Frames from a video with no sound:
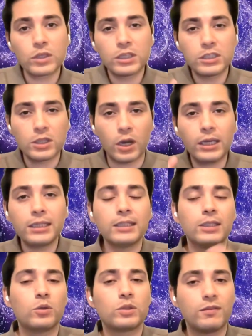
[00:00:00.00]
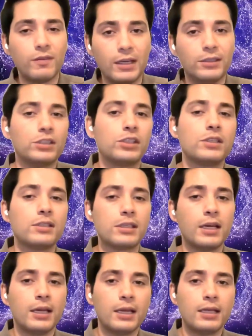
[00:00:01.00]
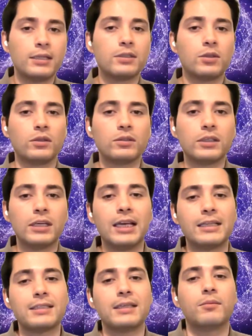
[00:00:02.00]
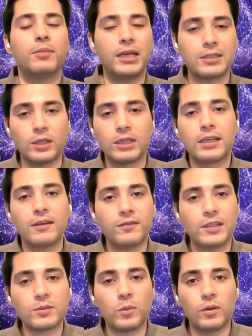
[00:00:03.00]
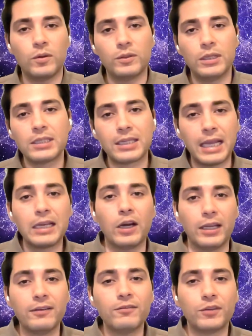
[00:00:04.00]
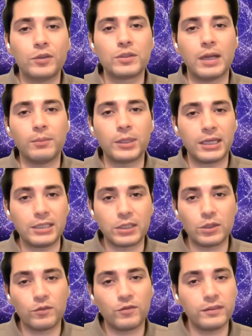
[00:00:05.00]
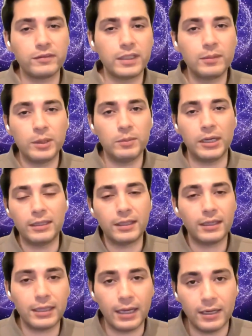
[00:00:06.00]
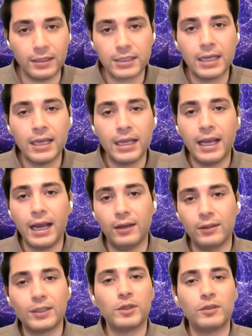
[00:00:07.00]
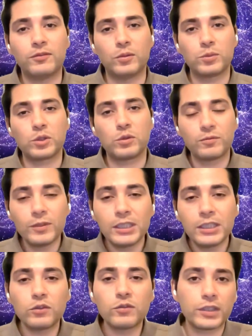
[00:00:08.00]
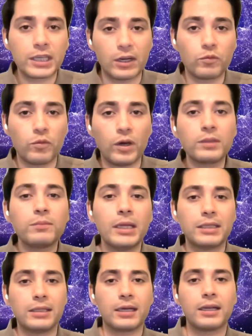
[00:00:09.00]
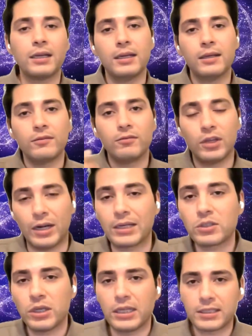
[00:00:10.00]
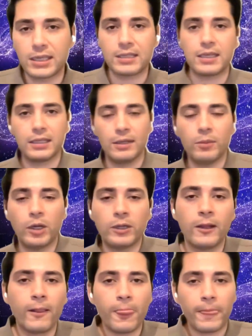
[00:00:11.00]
So designing those evaluations is not really as simple as I give this AI infused application to 50 people and they tell us how they perform. So we need to figure out what metric we are actually assessing them on.